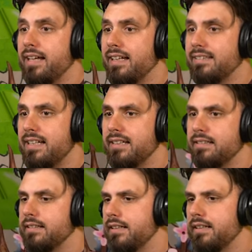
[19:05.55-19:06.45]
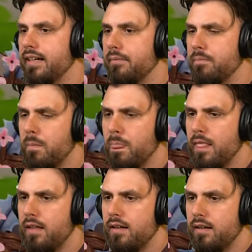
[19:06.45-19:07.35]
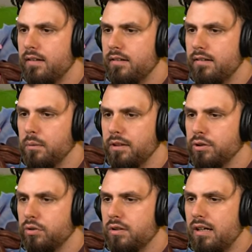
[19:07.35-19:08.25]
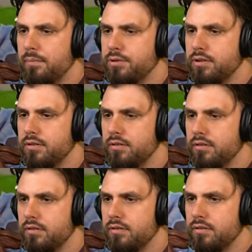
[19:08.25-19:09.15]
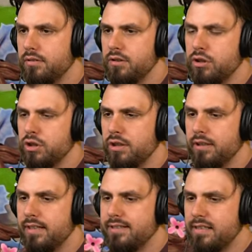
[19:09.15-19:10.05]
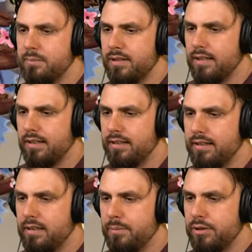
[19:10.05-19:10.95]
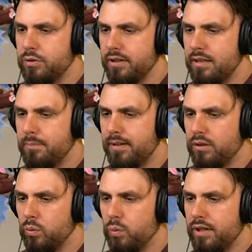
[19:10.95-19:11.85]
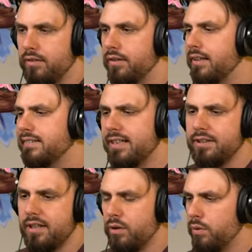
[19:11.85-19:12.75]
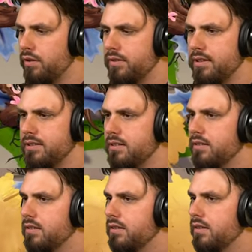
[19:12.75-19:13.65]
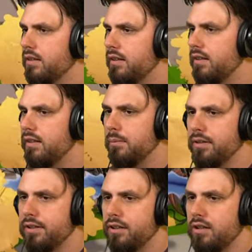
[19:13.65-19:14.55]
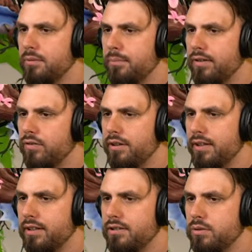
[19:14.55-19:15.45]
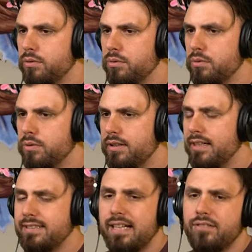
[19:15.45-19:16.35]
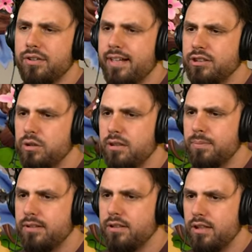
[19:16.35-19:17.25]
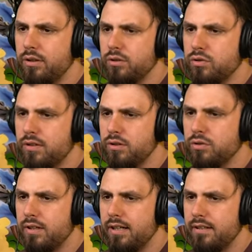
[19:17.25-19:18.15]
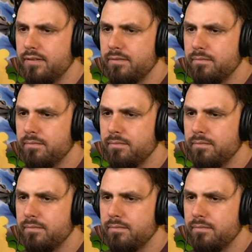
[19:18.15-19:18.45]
That's not good. Okay. We'll eat your crops. Sure, that's gonna be a little bit tricky, but whatever. Let's get another one of these. Uh, build another garden bed right next to it. That's not right next to it, but you know, you, tr you tried.